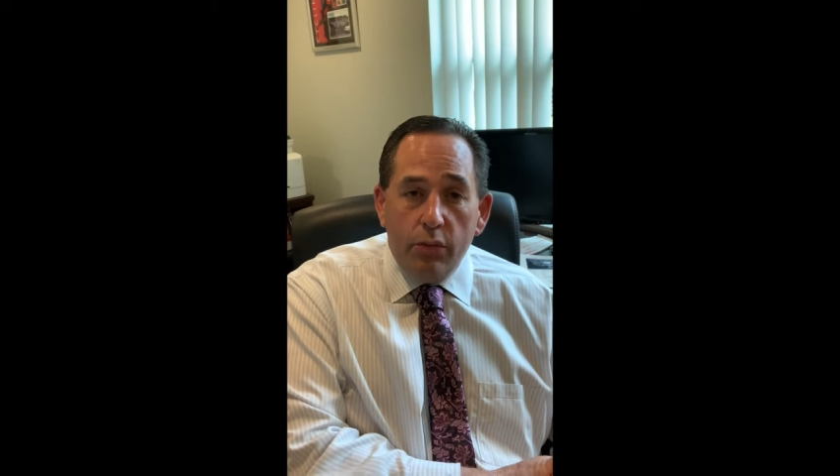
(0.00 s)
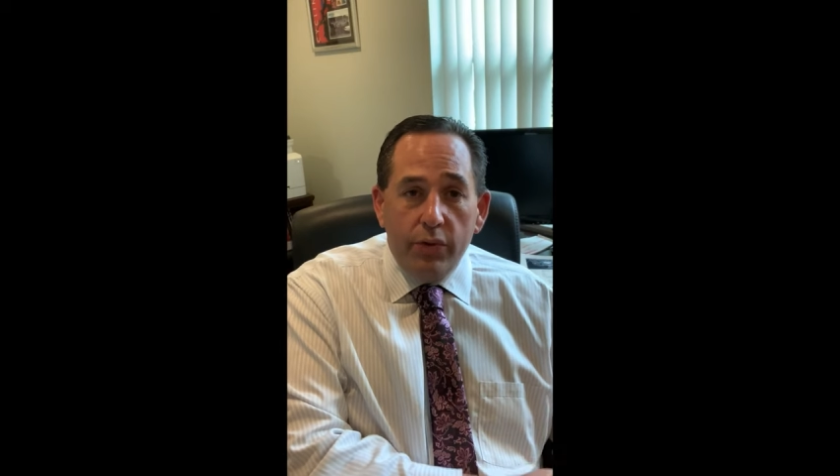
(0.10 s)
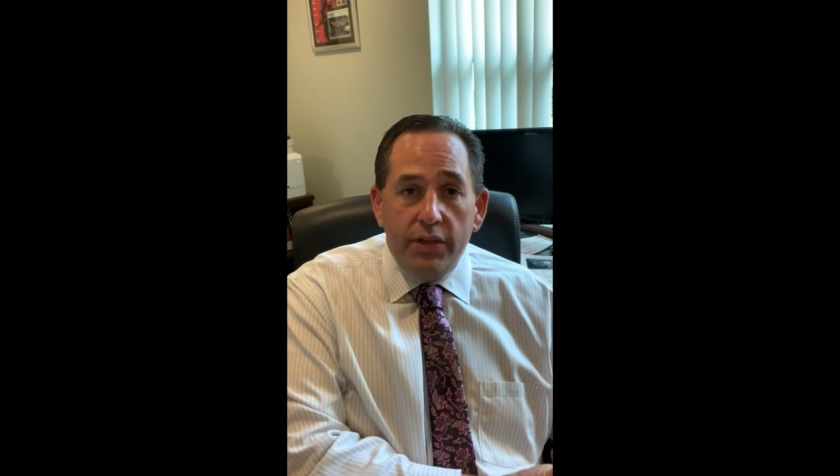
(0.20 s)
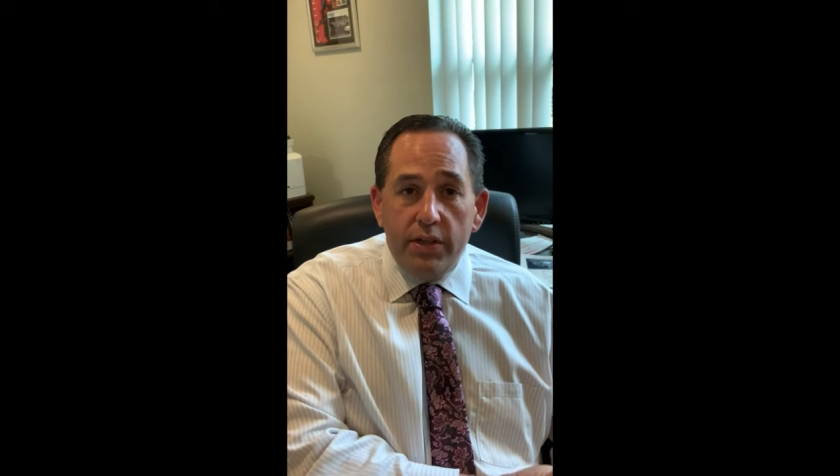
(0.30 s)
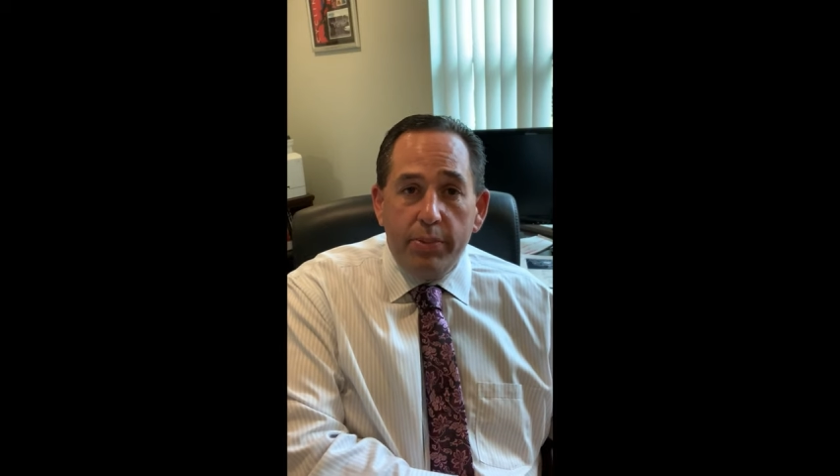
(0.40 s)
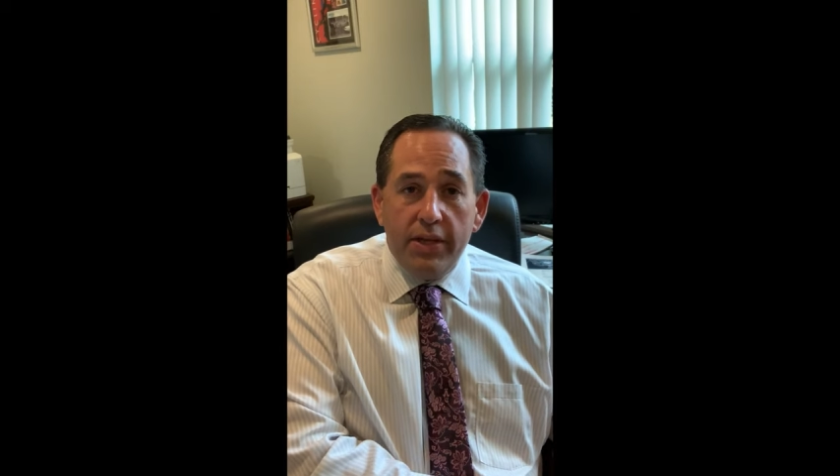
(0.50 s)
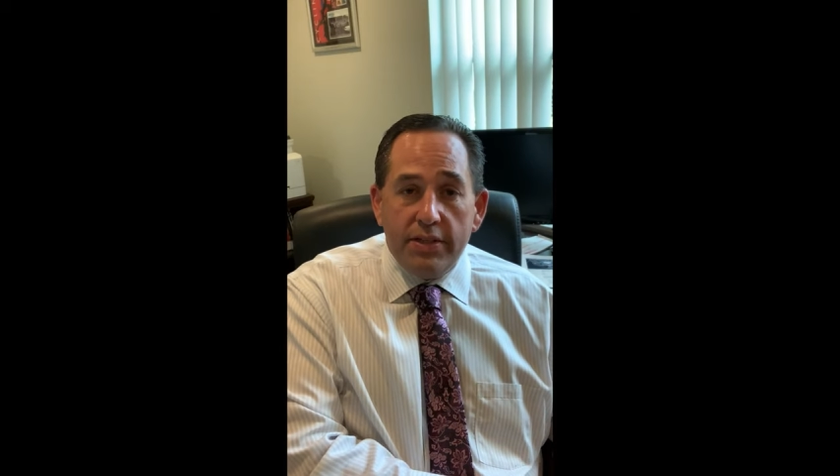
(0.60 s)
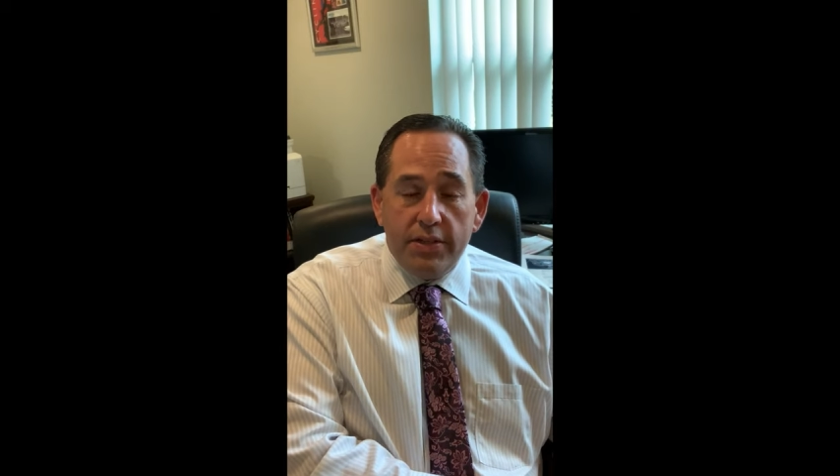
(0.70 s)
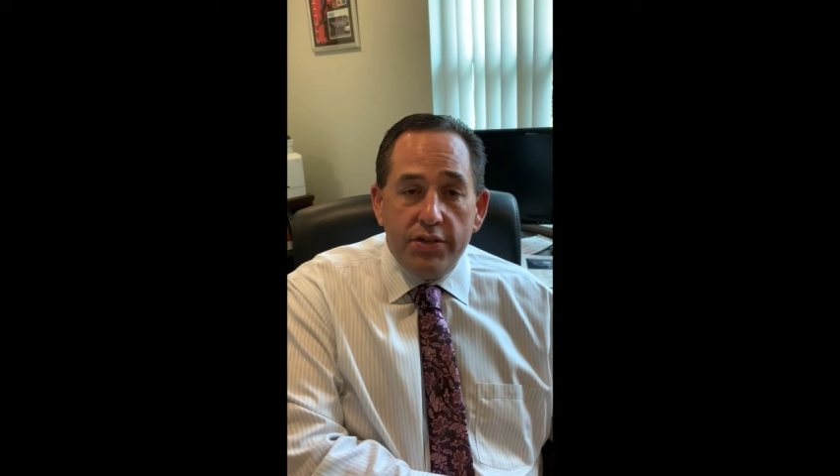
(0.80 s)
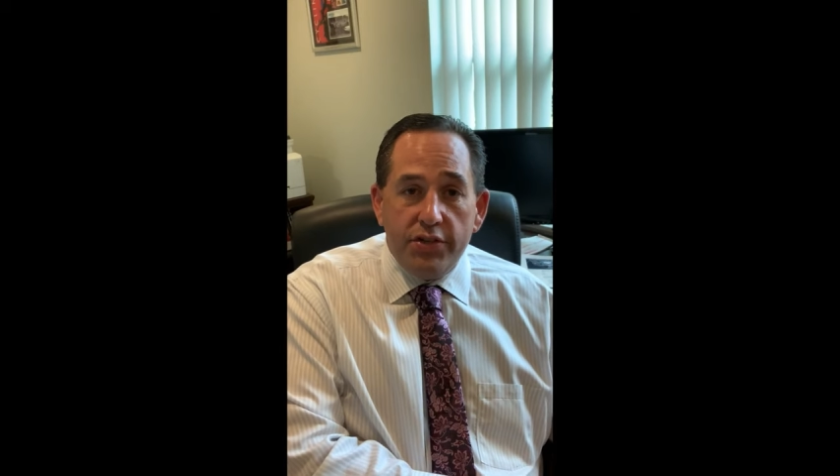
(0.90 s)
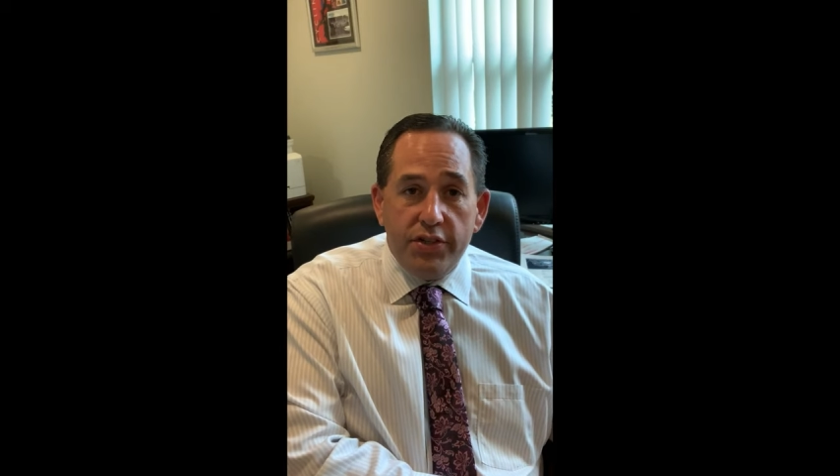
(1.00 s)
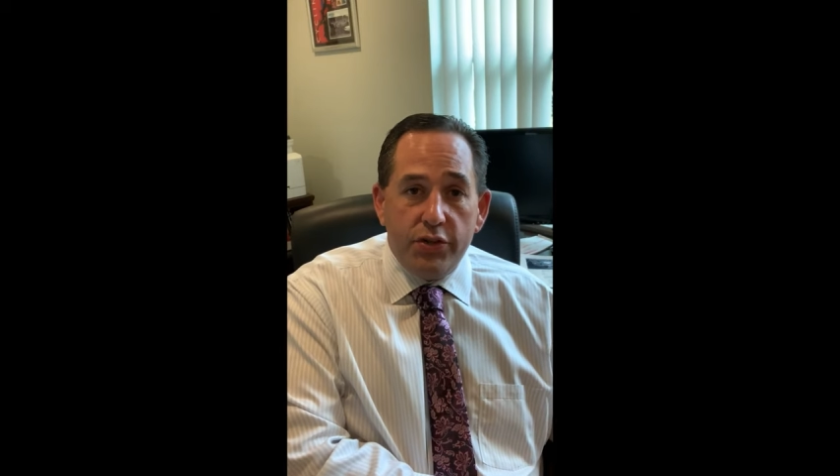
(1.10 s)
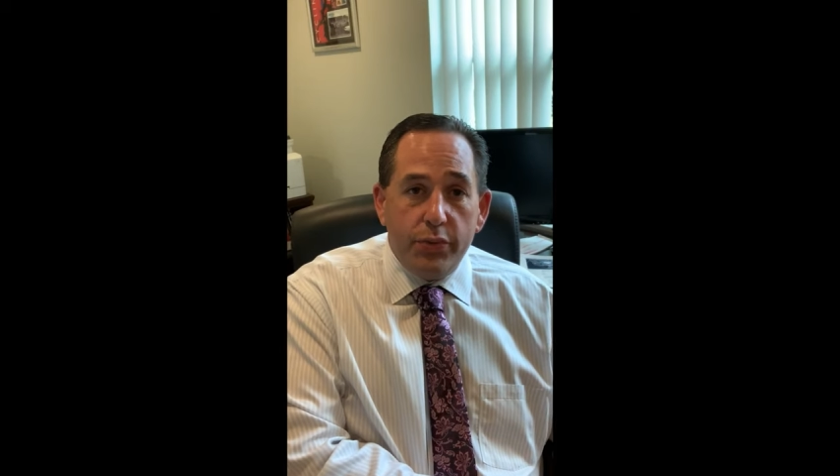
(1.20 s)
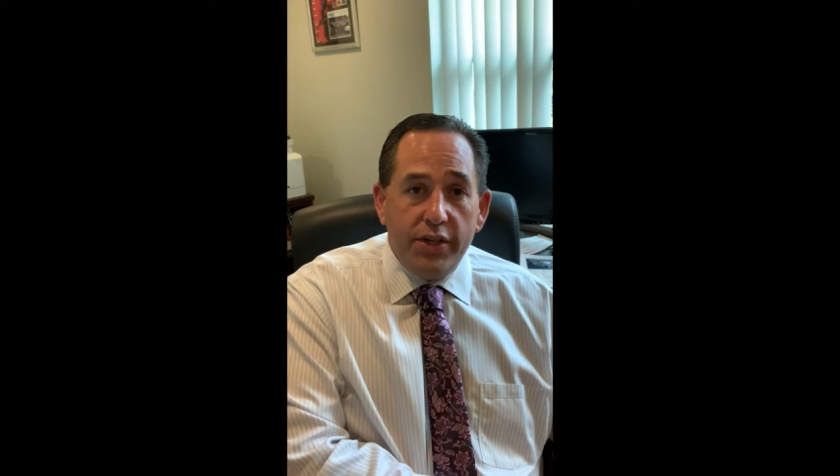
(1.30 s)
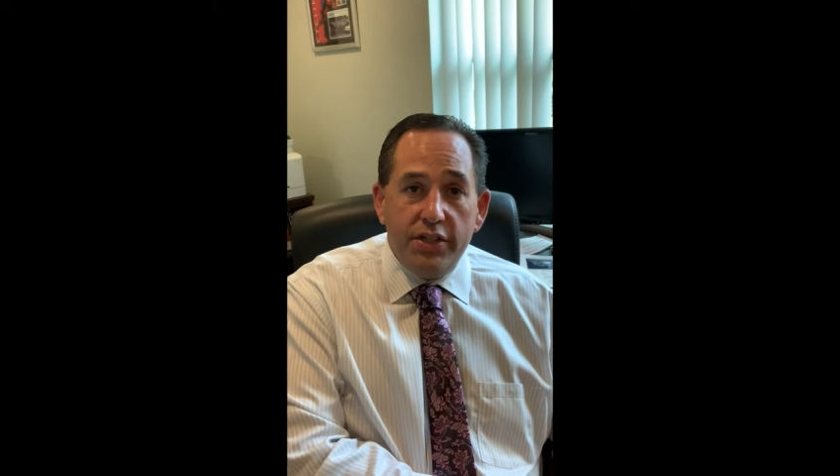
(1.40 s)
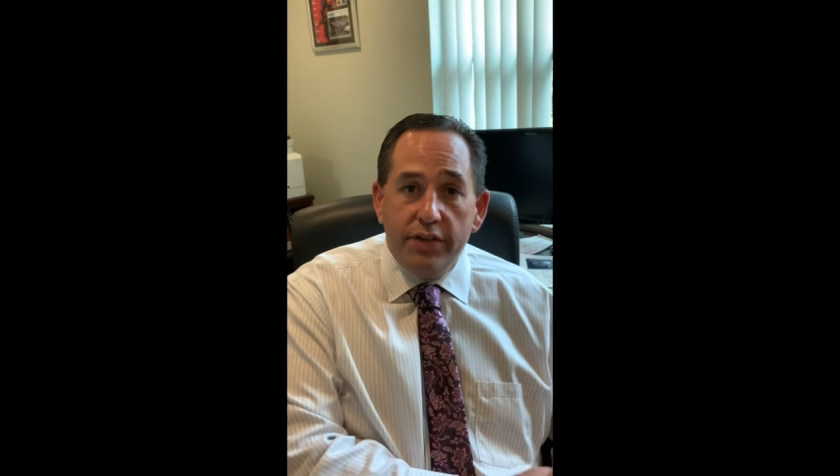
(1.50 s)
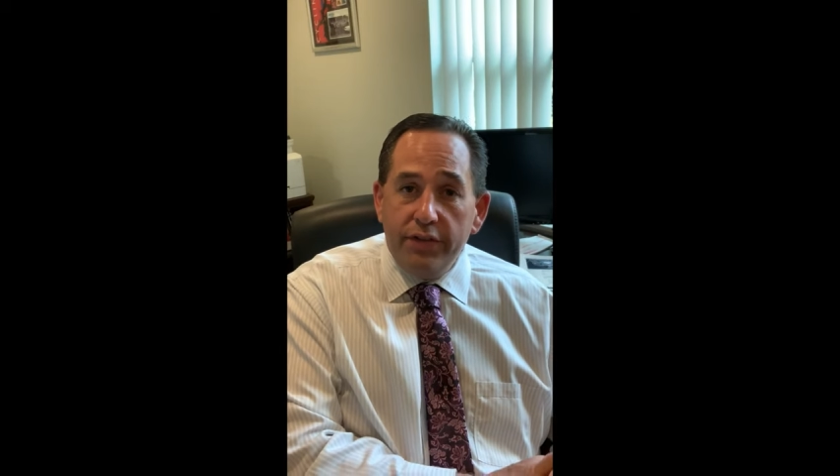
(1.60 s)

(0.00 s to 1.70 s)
really depends on your situation.